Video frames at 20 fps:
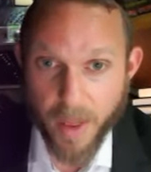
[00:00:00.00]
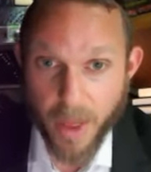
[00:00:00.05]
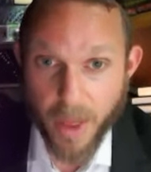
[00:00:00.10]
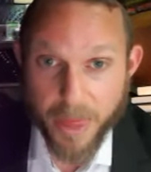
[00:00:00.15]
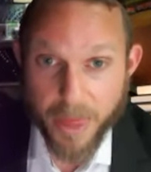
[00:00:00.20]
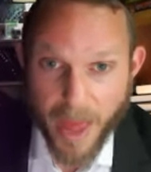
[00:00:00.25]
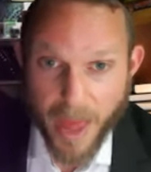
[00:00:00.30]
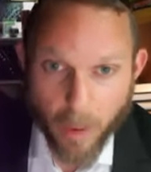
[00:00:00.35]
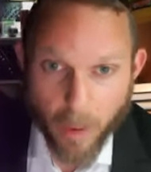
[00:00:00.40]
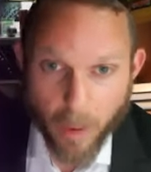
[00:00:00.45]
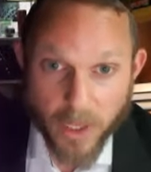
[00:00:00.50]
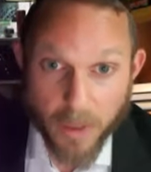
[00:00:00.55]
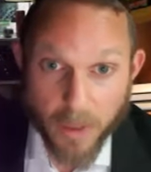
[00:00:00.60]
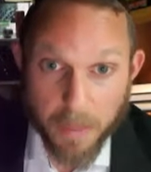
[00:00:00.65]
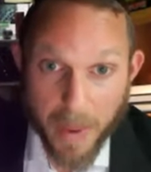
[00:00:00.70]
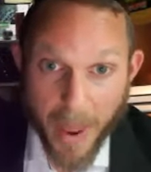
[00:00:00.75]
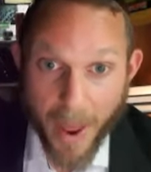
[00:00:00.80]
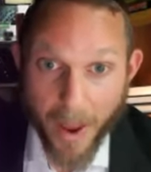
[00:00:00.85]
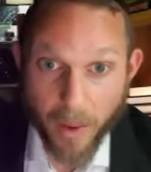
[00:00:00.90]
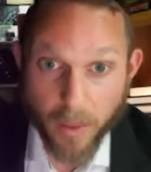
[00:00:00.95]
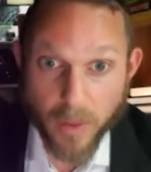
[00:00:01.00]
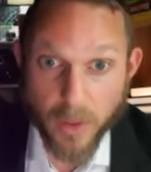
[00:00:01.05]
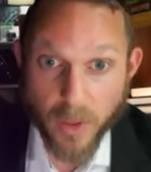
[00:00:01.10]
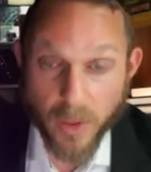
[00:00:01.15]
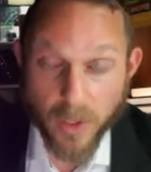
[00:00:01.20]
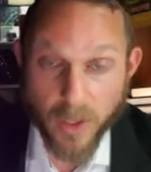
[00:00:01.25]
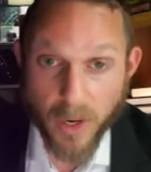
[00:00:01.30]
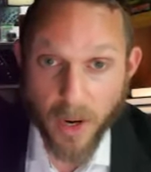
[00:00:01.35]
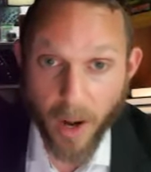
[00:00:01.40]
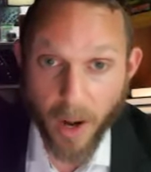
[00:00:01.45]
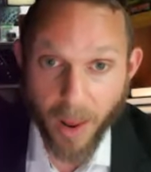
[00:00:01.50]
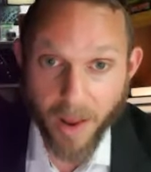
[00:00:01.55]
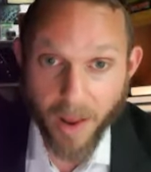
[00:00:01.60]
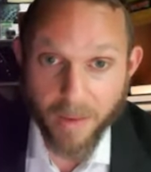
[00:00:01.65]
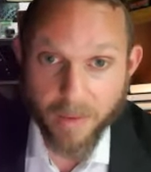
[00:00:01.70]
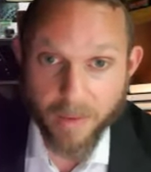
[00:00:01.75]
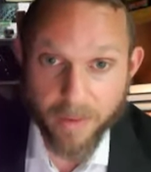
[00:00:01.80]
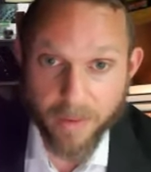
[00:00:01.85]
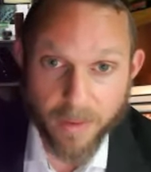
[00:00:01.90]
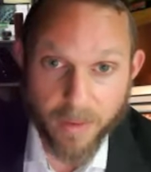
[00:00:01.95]
1,000 pounds in a life.
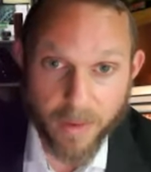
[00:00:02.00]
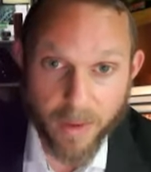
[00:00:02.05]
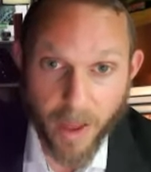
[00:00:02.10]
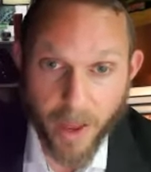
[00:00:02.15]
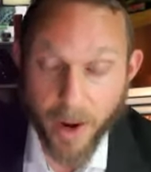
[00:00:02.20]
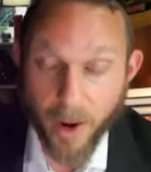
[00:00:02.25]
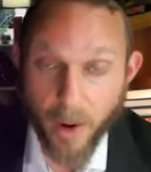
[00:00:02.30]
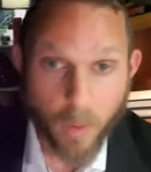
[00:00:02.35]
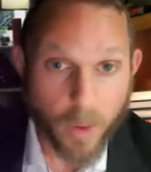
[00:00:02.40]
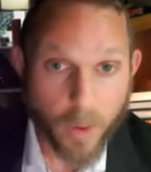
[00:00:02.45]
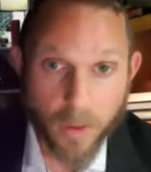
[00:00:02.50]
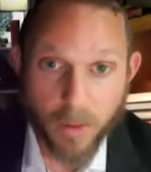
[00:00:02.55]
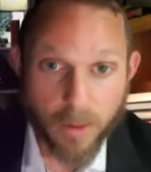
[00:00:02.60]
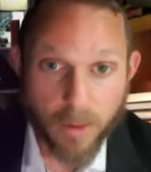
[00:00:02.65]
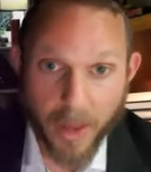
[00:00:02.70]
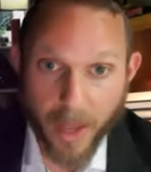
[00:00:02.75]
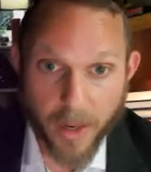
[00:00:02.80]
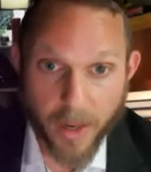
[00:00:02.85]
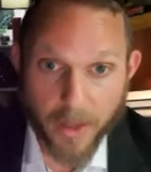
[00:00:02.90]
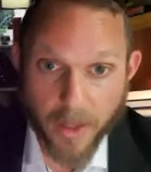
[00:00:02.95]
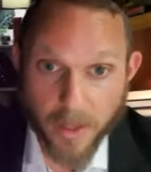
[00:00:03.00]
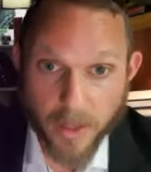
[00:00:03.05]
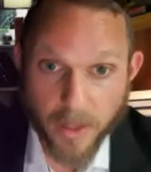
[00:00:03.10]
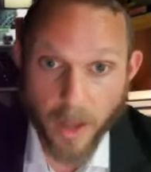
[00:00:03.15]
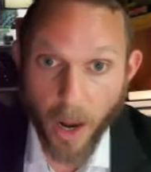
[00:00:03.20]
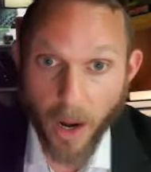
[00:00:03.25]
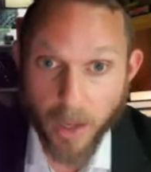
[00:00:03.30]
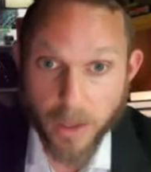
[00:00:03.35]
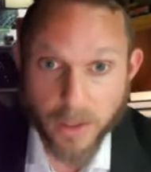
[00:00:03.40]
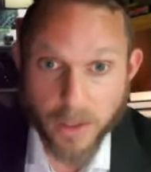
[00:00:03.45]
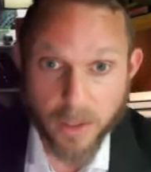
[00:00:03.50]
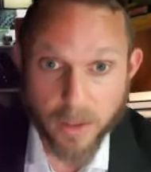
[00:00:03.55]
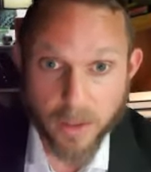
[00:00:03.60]
I don't know what that is in dollars.